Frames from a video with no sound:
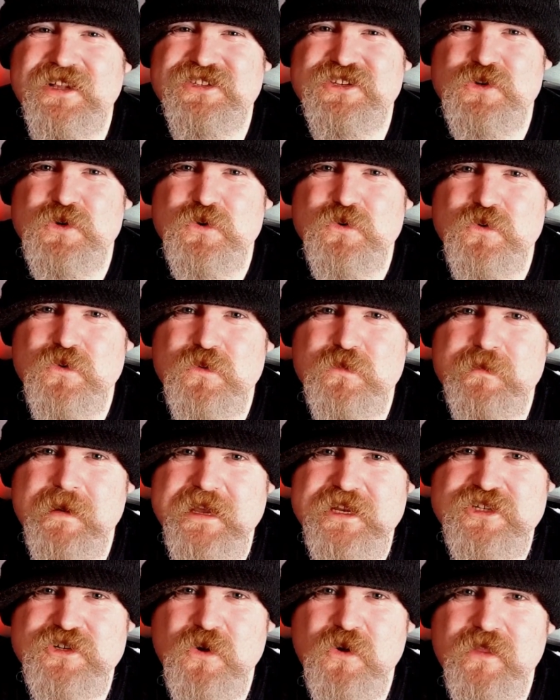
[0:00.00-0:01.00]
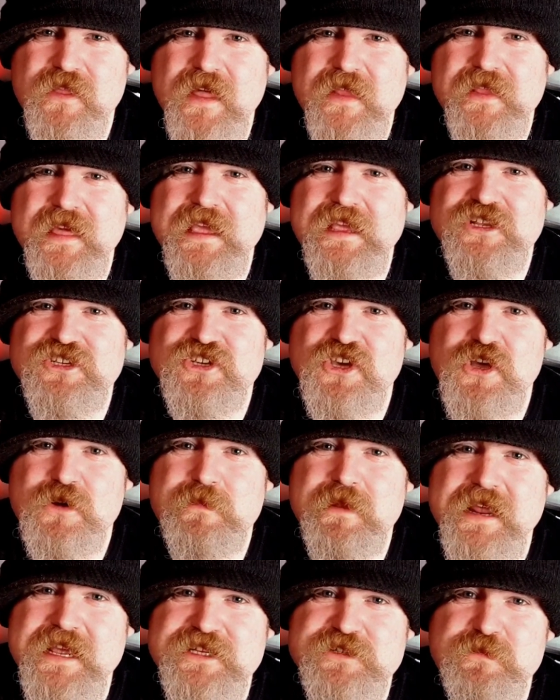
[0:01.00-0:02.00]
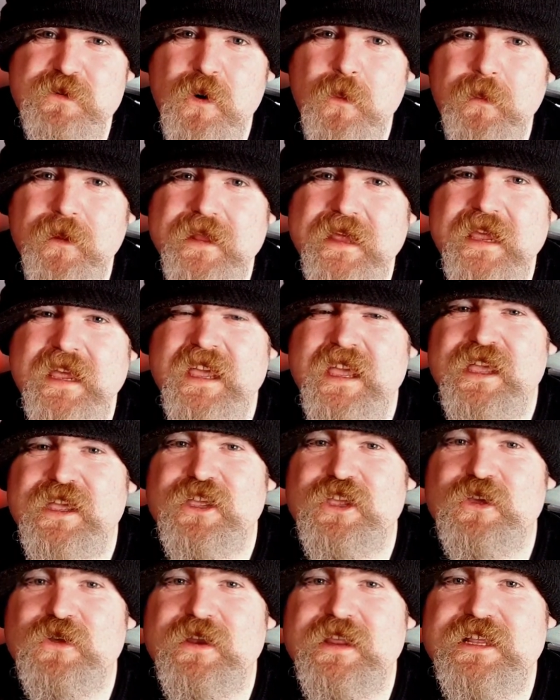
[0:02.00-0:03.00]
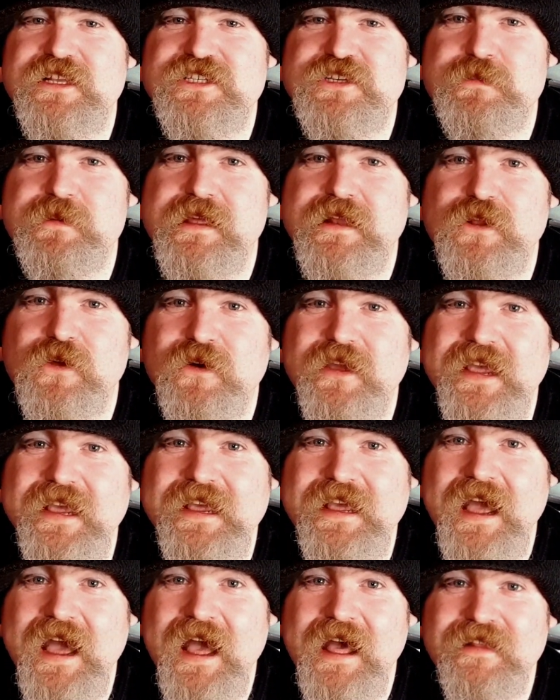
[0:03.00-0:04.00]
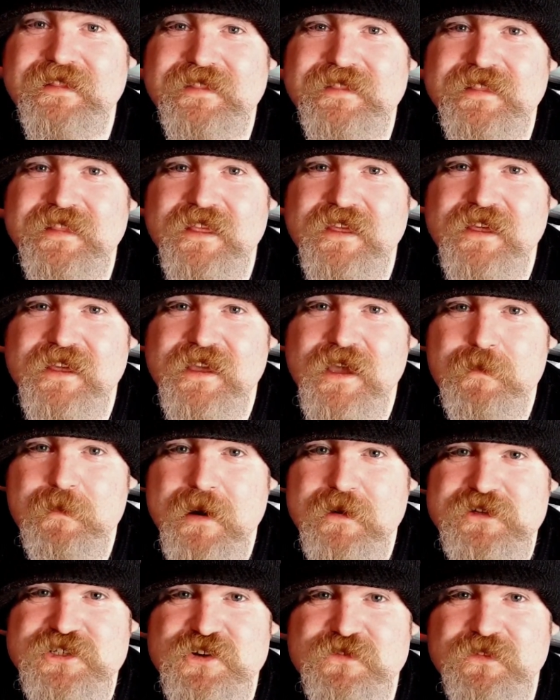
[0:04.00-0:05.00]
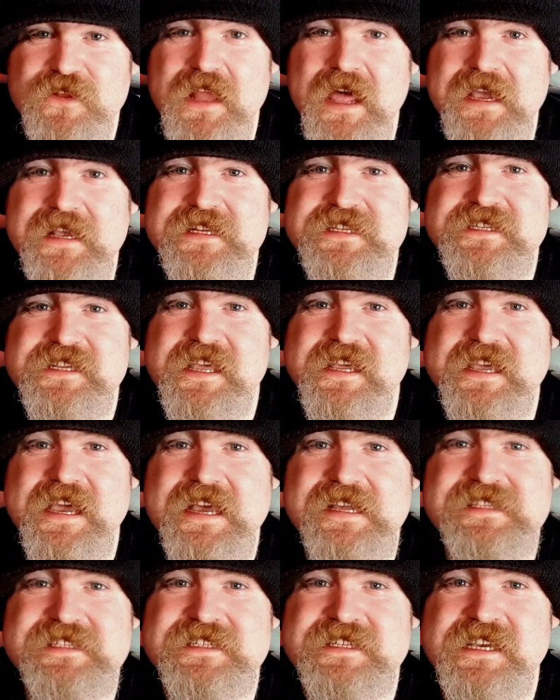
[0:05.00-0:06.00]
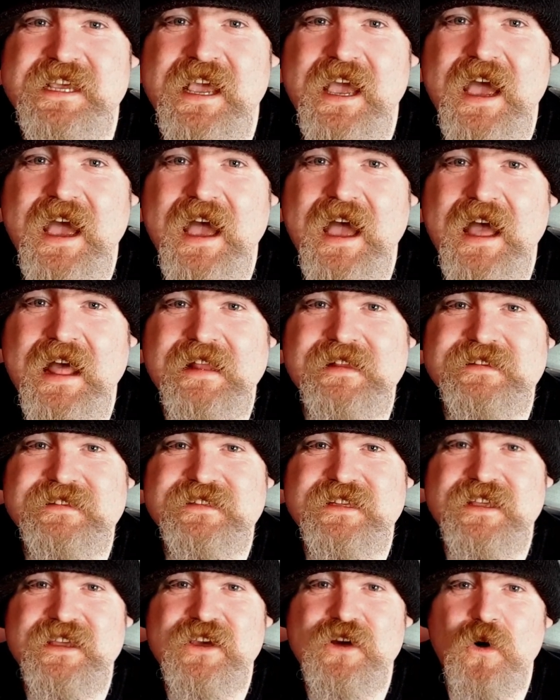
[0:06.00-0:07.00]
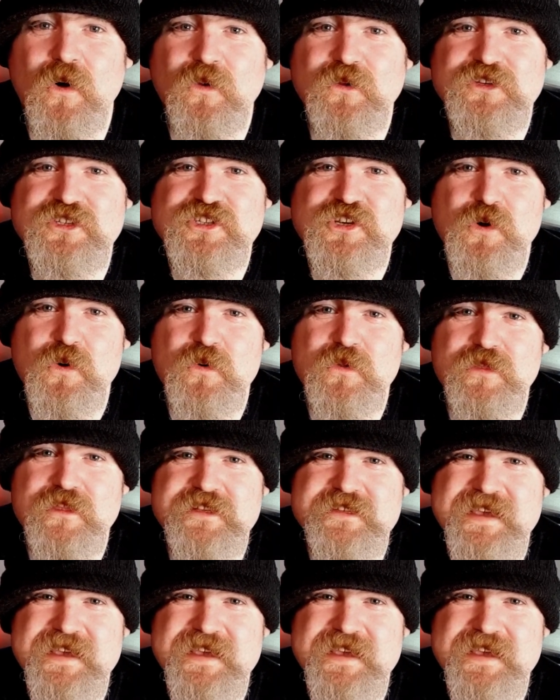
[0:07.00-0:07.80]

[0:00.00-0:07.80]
to make sure that they germinate properly, you need to be looking at the amount of light they get, and also the